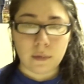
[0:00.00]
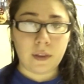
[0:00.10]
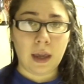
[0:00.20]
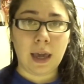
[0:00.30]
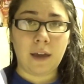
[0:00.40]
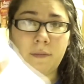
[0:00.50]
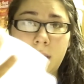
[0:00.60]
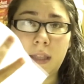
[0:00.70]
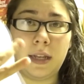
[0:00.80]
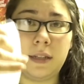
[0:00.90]
They gave
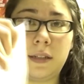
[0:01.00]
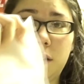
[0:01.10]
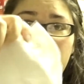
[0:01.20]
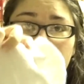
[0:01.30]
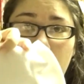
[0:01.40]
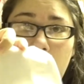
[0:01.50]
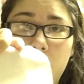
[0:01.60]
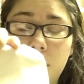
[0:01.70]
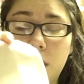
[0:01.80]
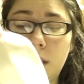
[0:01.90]
me these
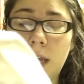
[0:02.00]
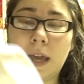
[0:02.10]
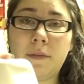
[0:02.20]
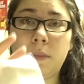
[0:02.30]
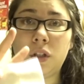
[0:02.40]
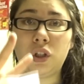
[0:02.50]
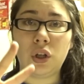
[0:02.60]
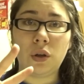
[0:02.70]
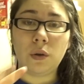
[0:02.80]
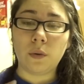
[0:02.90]
things. They gave me
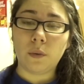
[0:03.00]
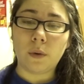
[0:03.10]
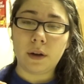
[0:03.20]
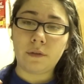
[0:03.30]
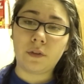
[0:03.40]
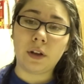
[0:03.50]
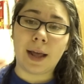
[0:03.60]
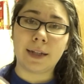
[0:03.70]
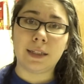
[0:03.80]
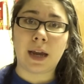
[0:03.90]
two, one for
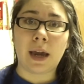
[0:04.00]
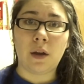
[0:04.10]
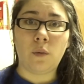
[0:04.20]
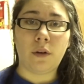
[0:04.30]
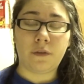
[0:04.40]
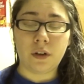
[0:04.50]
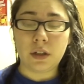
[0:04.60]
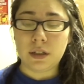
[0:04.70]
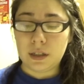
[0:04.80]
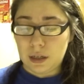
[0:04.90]
last night and one for
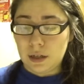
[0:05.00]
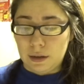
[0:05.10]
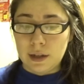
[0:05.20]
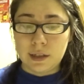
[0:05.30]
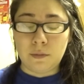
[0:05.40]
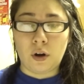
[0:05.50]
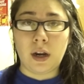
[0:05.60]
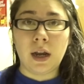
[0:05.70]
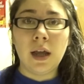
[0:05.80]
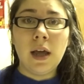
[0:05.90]
this
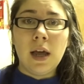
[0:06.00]
morning.